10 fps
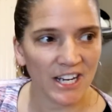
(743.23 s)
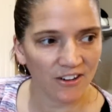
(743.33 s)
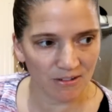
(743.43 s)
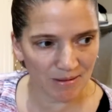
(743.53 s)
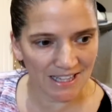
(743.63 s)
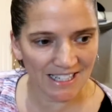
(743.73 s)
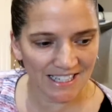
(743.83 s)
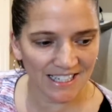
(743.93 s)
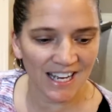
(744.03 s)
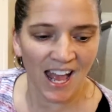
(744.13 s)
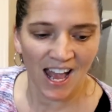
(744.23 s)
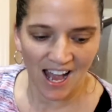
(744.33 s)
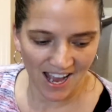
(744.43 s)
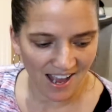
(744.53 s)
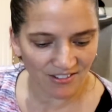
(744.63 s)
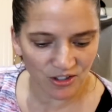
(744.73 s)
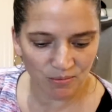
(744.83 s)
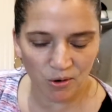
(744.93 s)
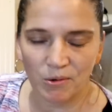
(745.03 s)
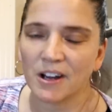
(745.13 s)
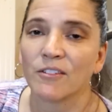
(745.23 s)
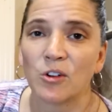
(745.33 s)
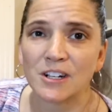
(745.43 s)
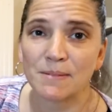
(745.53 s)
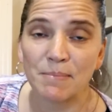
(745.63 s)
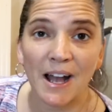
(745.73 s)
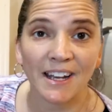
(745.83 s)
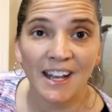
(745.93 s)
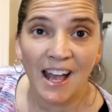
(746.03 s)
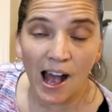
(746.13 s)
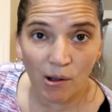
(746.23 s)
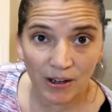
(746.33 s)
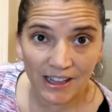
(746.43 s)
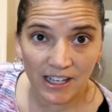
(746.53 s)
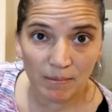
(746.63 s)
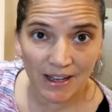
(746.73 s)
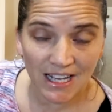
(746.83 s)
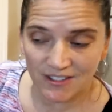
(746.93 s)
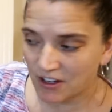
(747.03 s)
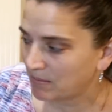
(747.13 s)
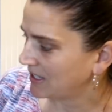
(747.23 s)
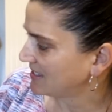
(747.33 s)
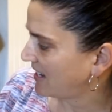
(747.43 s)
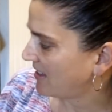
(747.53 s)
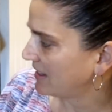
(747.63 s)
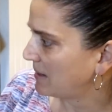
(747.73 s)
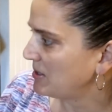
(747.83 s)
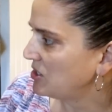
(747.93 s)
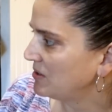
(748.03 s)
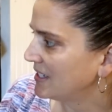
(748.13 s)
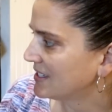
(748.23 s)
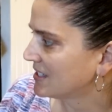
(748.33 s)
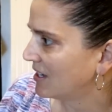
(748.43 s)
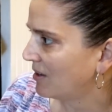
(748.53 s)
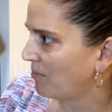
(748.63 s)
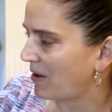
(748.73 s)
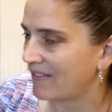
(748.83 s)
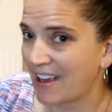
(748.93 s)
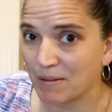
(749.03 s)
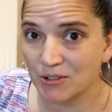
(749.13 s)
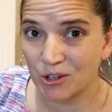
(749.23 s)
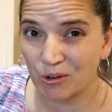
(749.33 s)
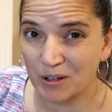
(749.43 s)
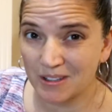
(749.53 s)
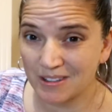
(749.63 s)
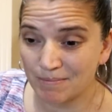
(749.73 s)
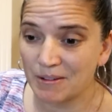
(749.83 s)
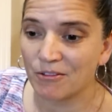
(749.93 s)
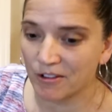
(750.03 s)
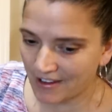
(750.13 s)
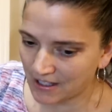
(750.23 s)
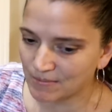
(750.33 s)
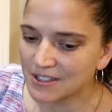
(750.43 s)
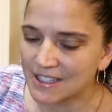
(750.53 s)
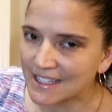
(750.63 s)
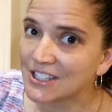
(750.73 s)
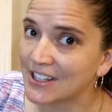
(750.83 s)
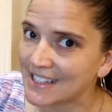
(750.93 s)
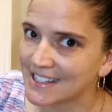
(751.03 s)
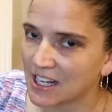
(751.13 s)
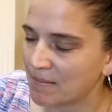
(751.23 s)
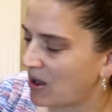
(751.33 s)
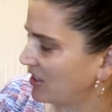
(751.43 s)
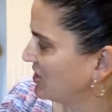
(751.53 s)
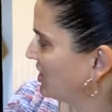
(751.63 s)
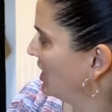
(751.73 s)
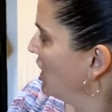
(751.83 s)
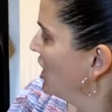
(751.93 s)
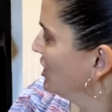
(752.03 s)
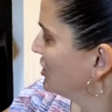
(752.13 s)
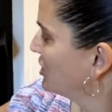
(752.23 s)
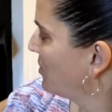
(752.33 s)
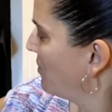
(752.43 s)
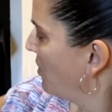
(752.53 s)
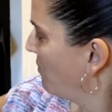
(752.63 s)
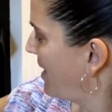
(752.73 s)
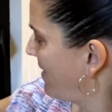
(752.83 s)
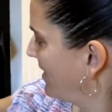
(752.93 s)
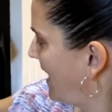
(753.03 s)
here from cleaning. I have to do more work, of course, but I want to clean up my gas fireplace, and I thought, let me do this while the vacuums are going, before the vacuums, because I can suck up all the dirt. So we have a